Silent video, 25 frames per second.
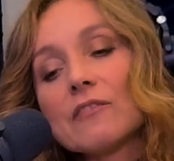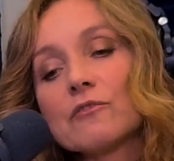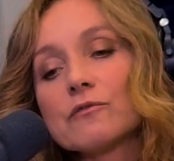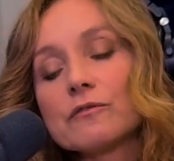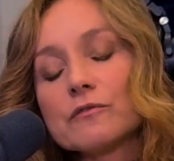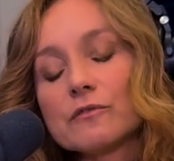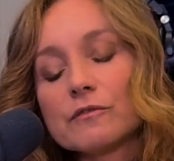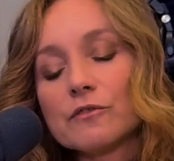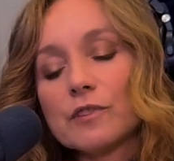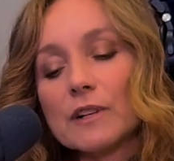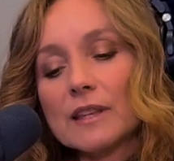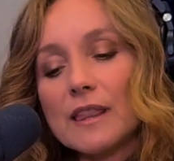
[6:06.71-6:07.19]

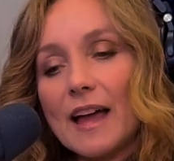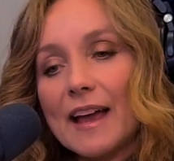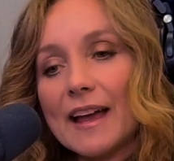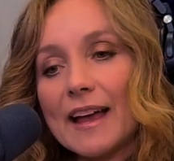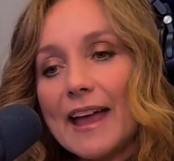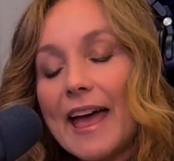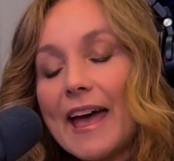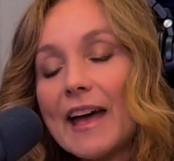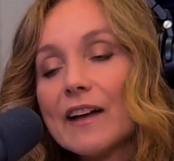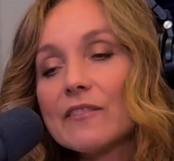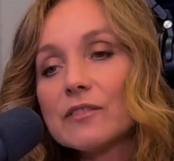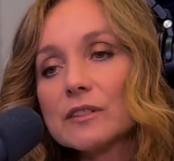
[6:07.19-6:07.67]
rely
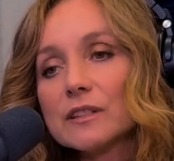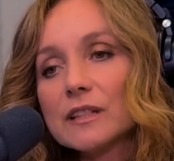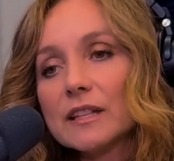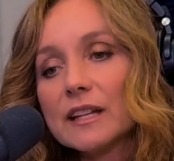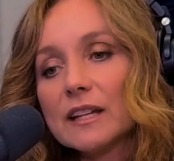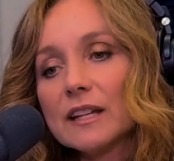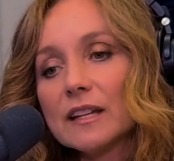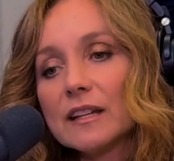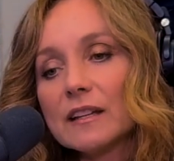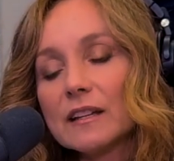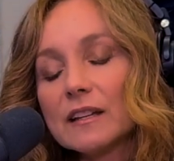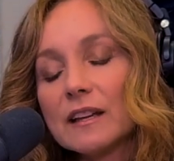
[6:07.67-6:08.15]

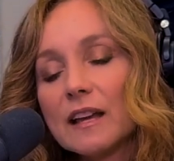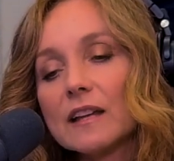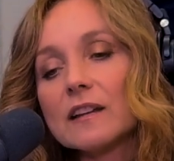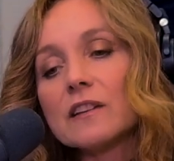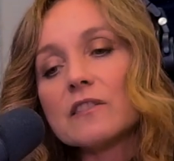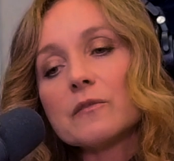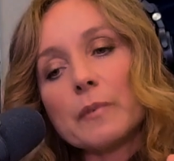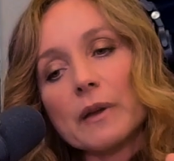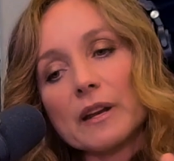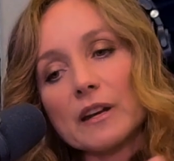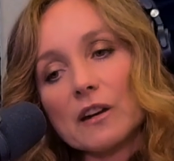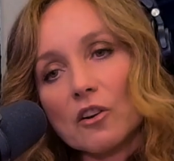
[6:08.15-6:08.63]
heavily and
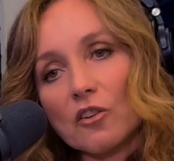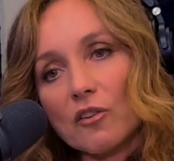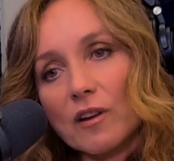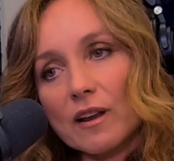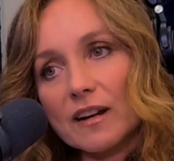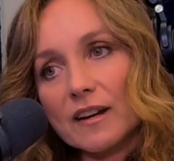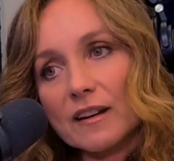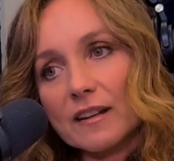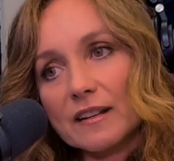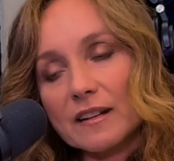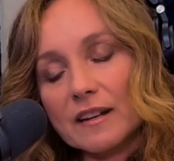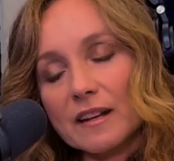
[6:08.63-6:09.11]
have been
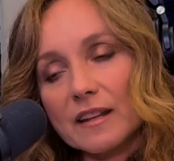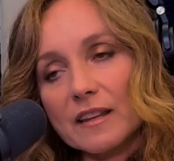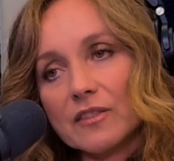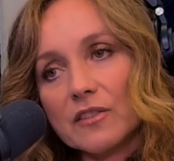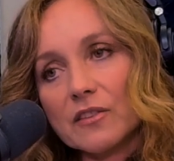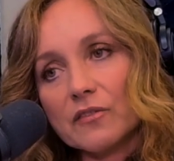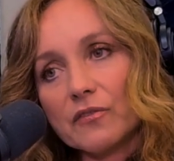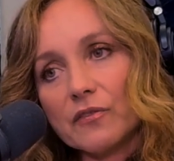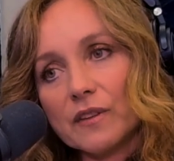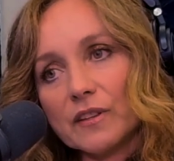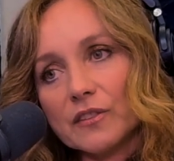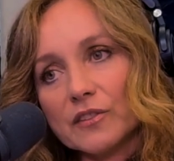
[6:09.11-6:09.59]
accredited in the
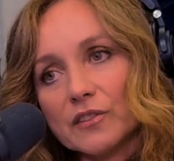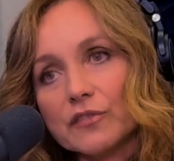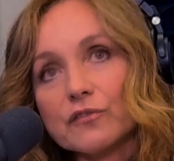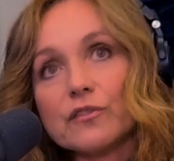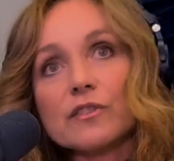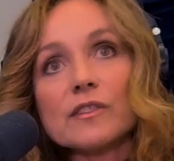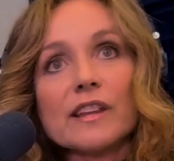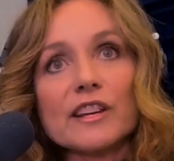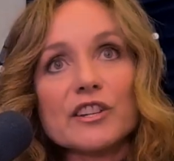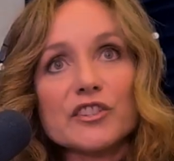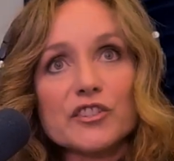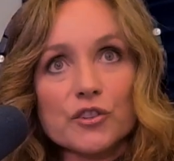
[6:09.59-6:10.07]
field of
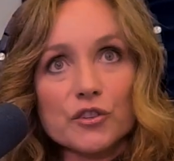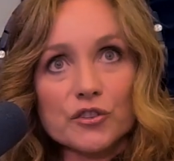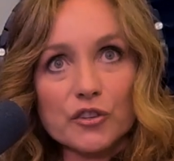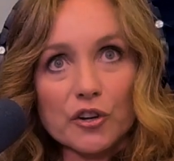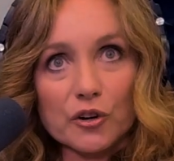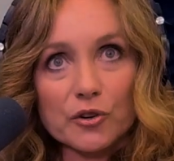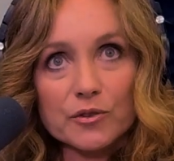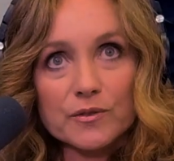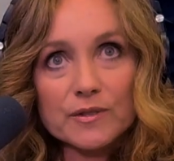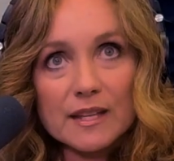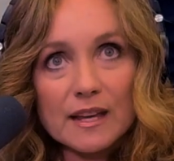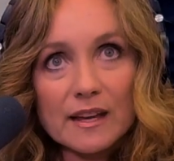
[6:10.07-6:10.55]
relational
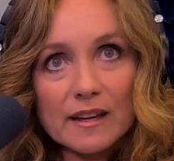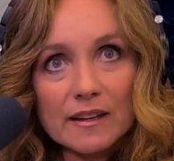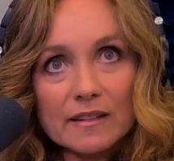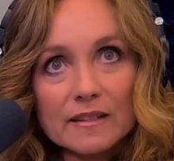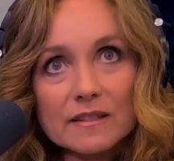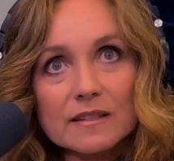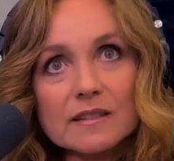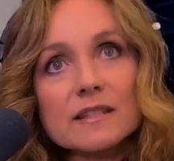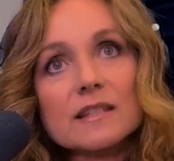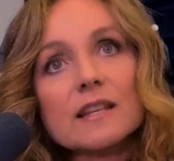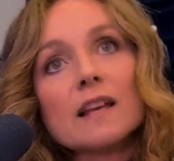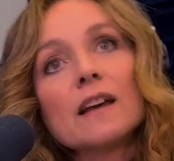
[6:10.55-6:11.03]

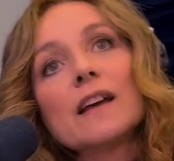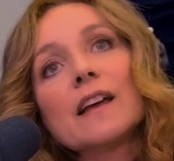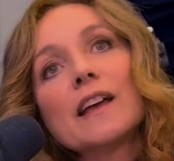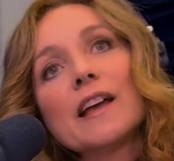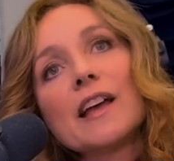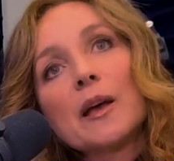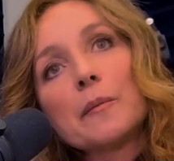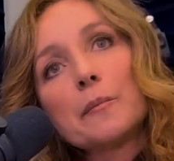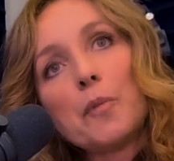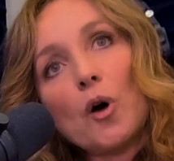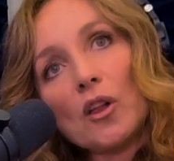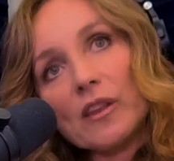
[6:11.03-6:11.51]
neuroscience
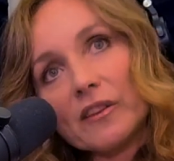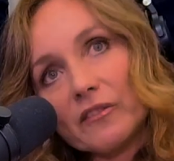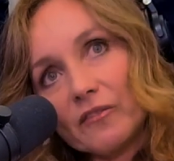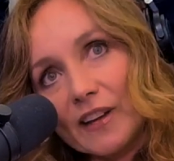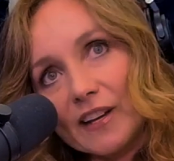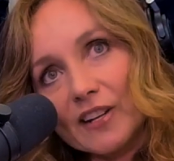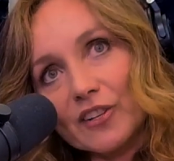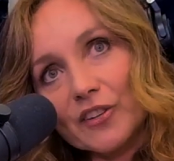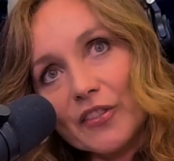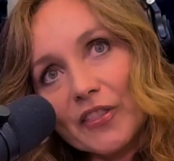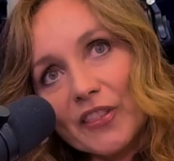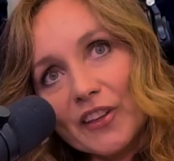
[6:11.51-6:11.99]
and
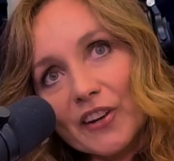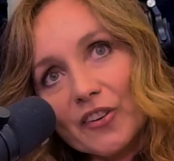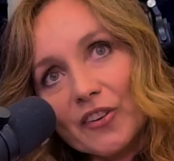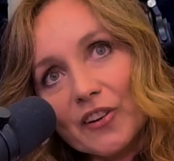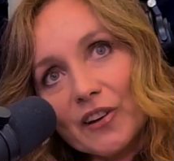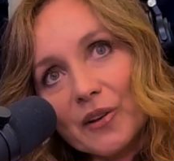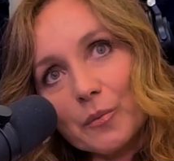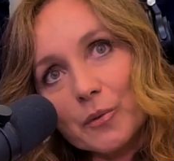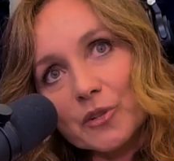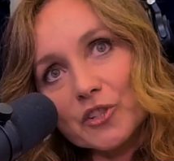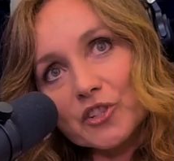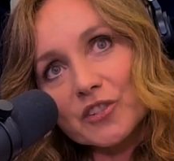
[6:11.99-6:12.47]
polyvagal
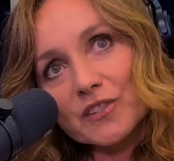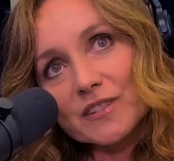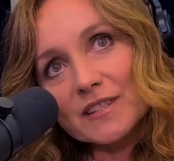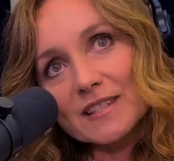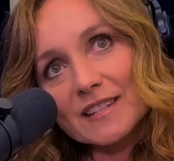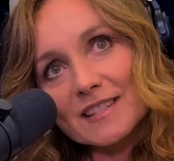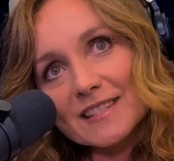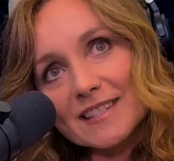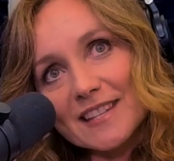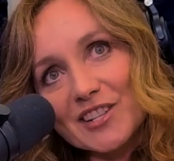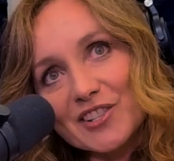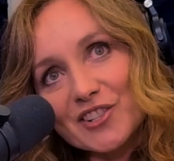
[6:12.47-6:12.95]
theory, which is
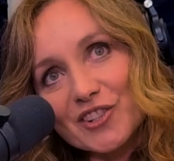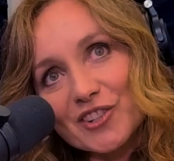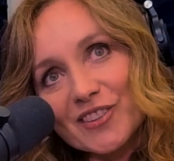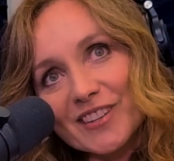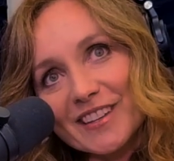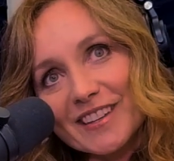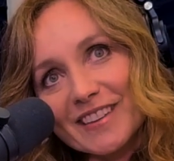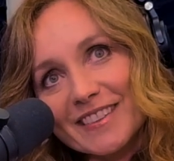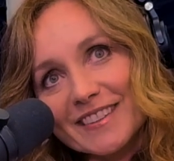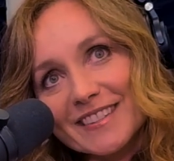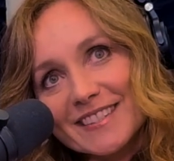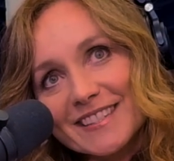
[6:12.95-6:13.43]

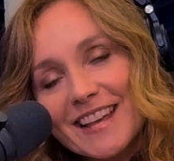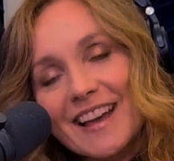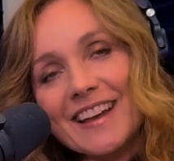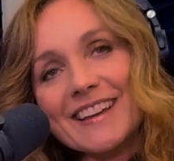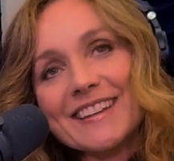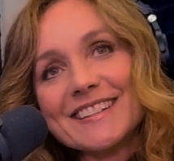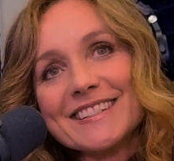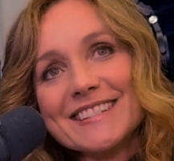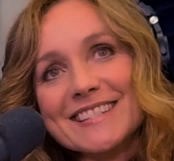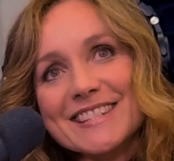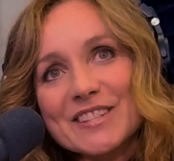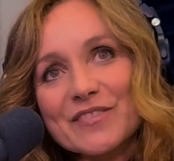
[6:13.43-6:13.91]
essentially the
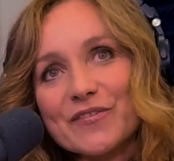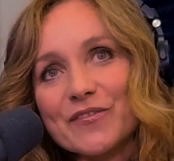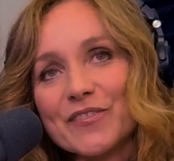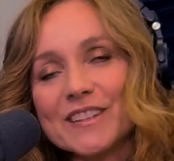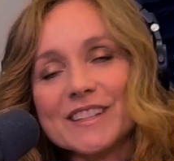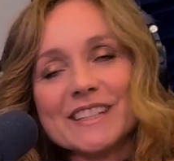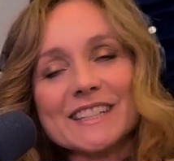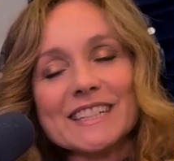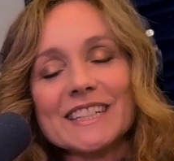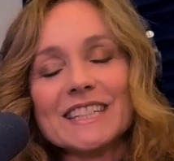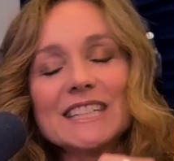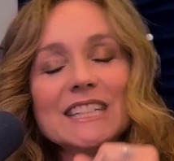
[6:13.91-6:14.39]
science of
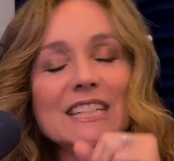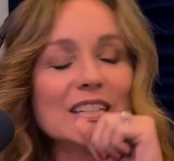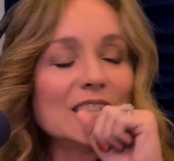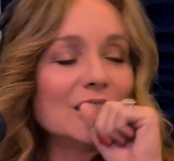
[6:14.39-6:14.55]
feeling